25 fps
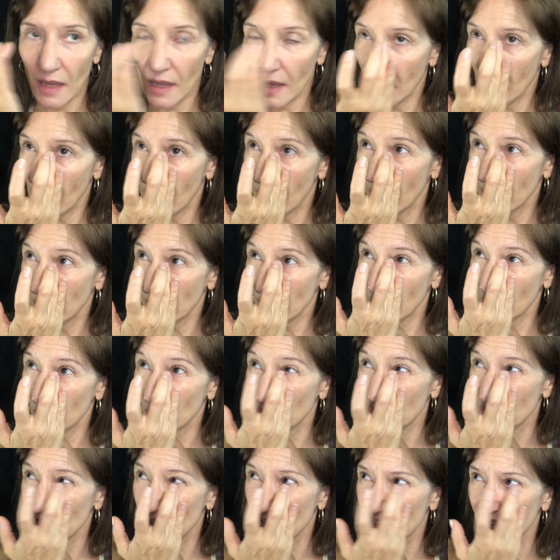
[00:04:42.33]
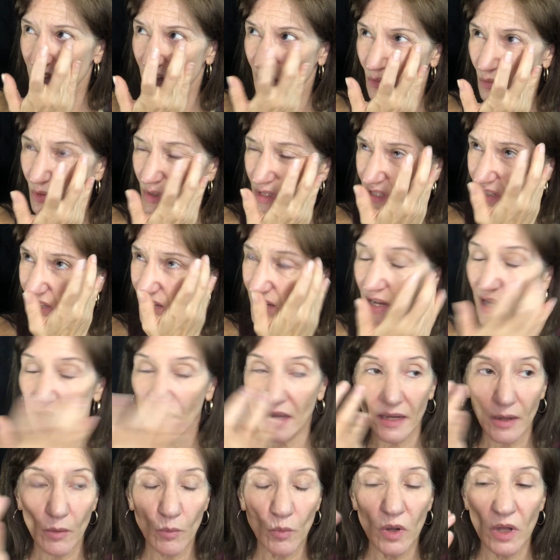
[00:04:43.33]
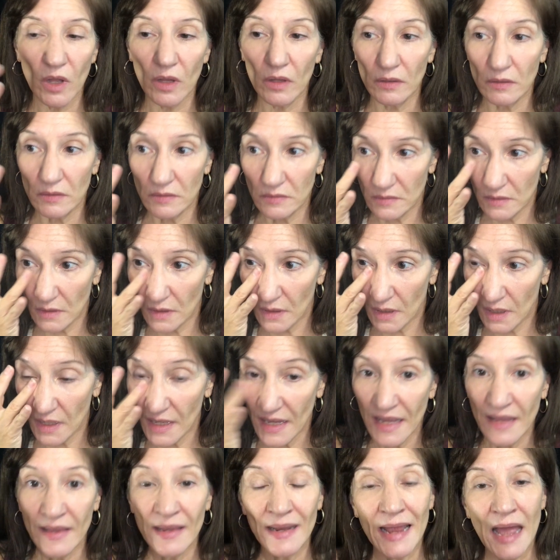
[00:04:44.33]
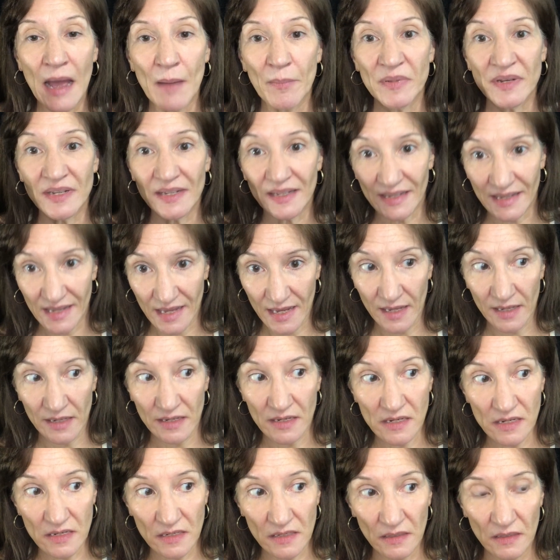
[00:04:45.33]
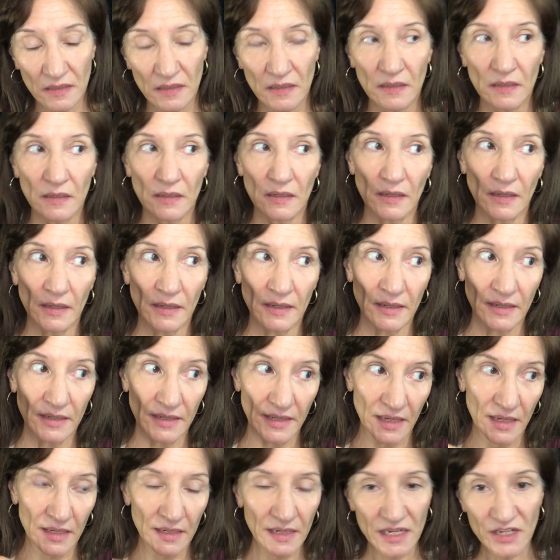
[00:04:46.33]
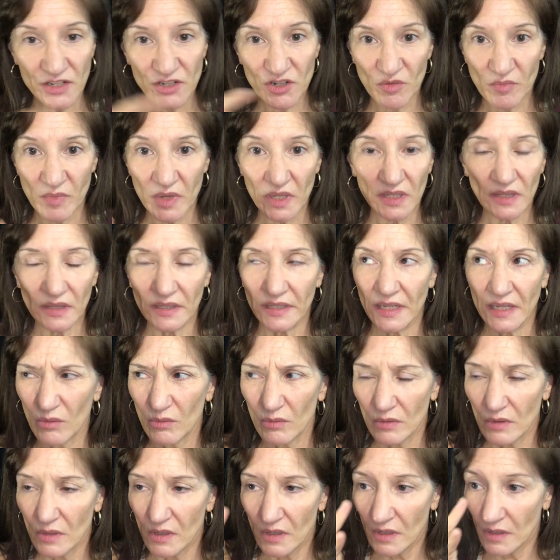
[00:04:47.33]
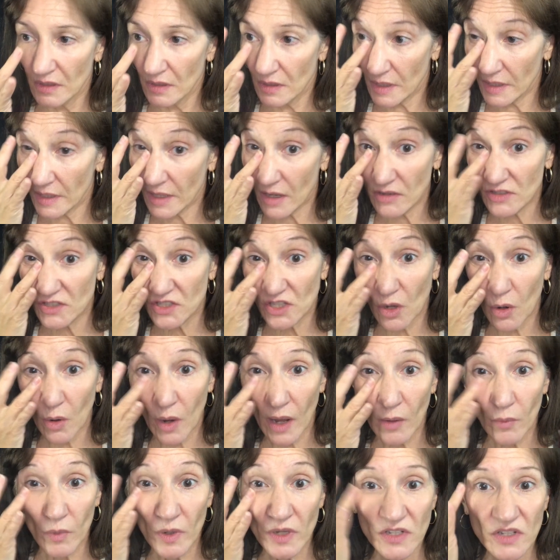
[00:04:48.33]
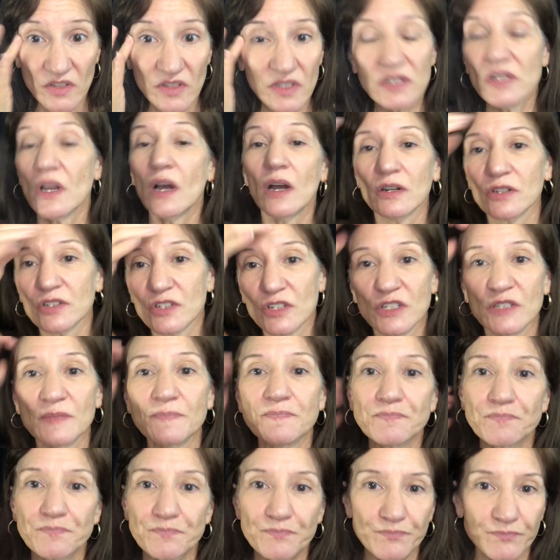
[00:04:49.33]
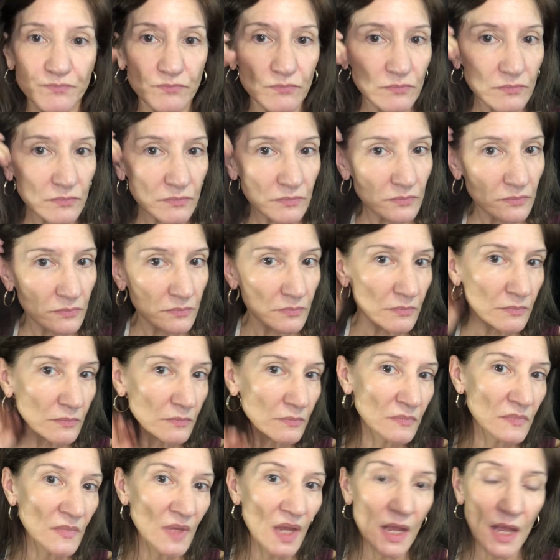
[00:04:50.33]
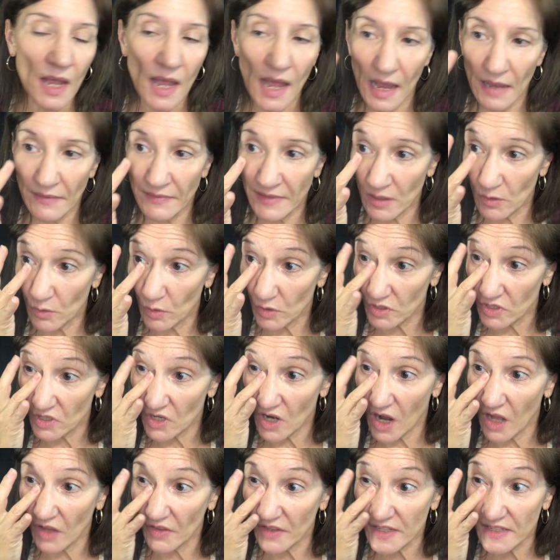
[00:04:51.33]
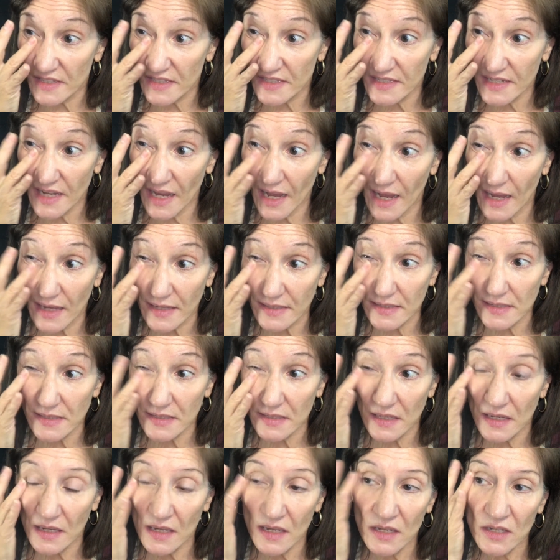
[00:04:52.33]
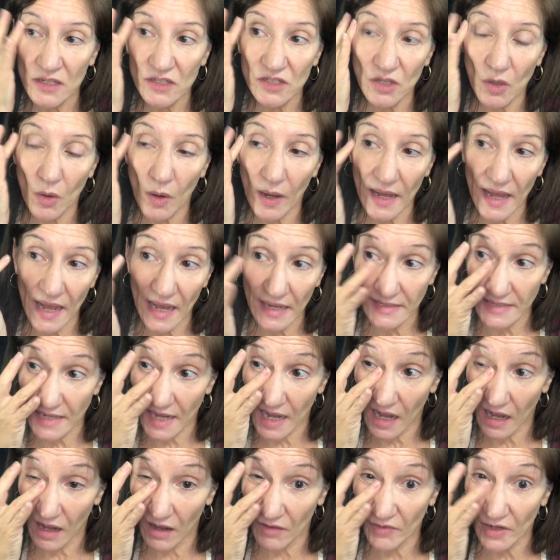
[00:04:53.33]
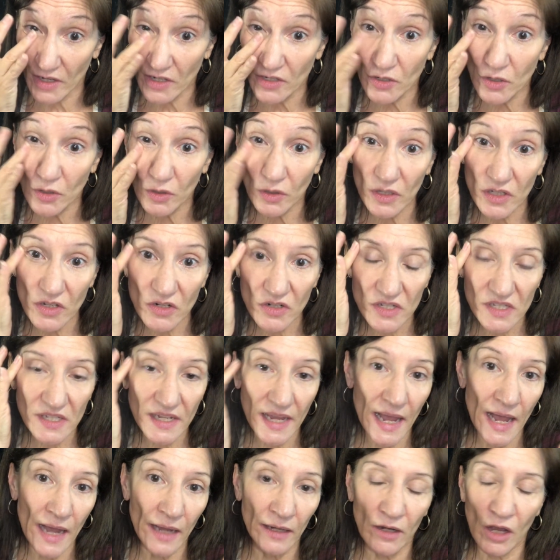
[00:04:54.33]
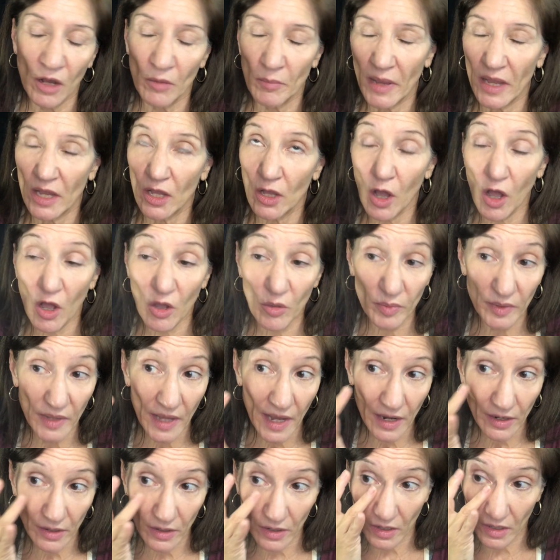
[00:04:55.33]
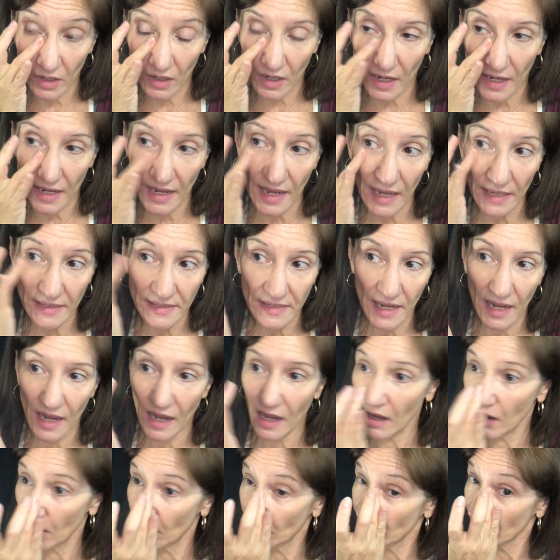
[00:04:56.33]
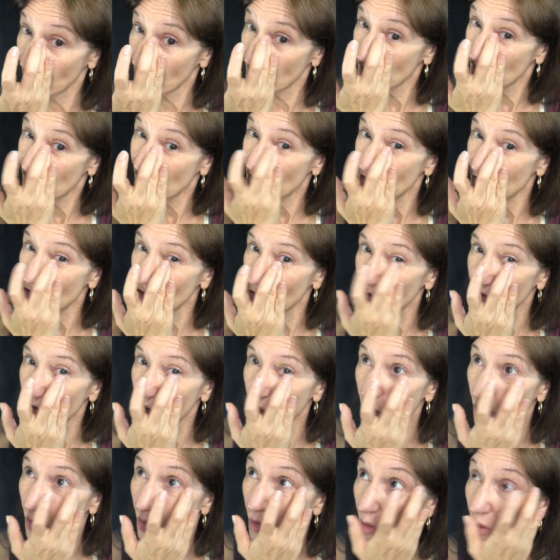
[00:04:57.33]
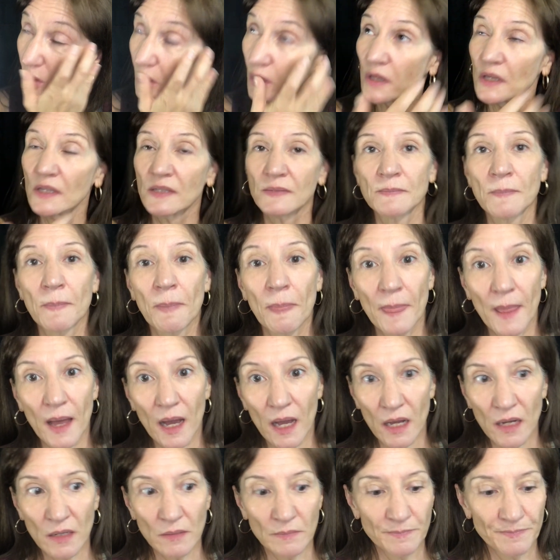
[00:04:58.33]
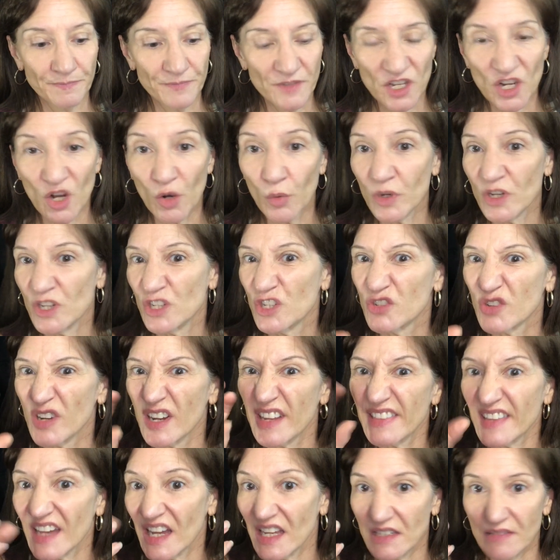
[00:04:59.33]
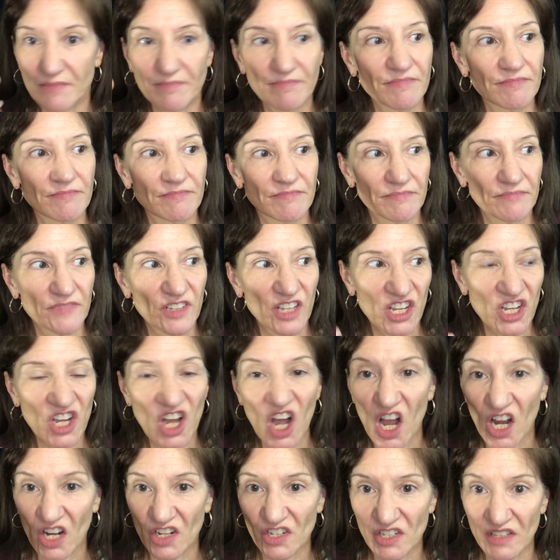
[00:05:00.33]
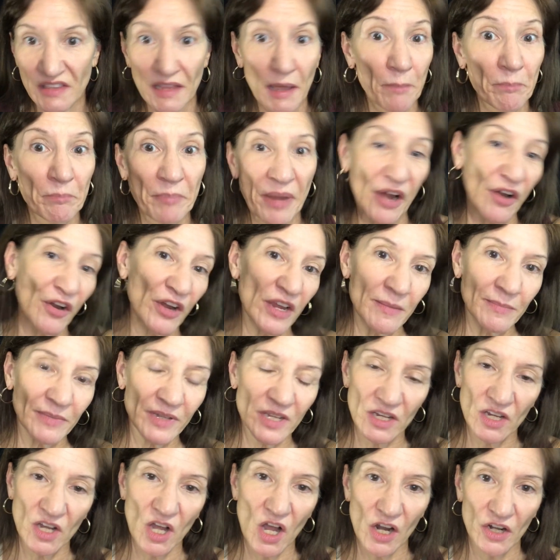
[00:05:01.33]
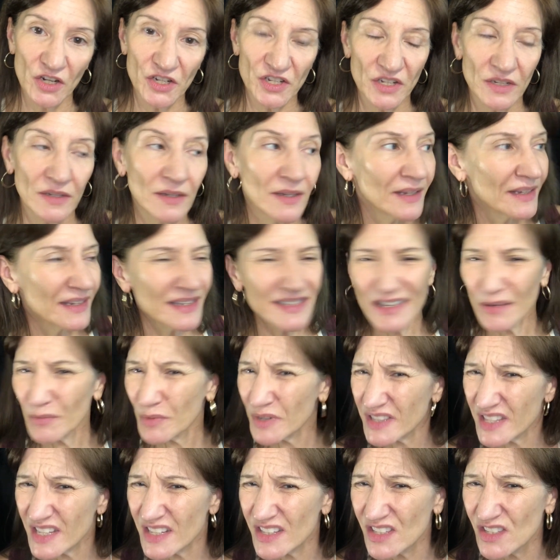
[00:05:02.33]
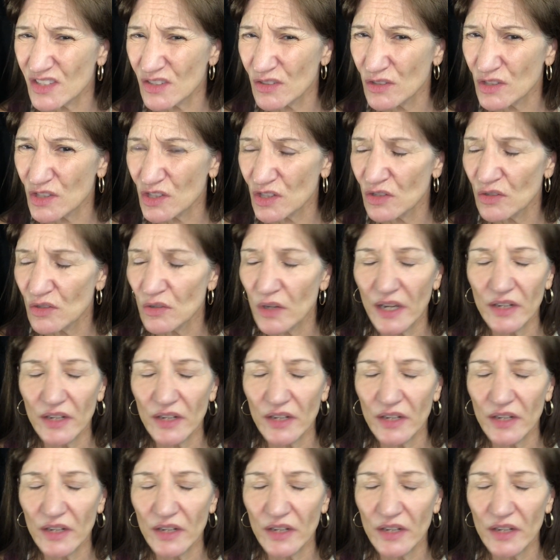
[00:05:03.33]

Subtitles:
And I was just like, what the heck? Well, and it happened again and again, intermittently. Like, so I went to the doctor and they ordered all these tests. So I had to have a nuclear scan on my gallbladder. I had to have, you know, the whole, you know, where you drink that concoction, that barium concoction. Is that what they still do? I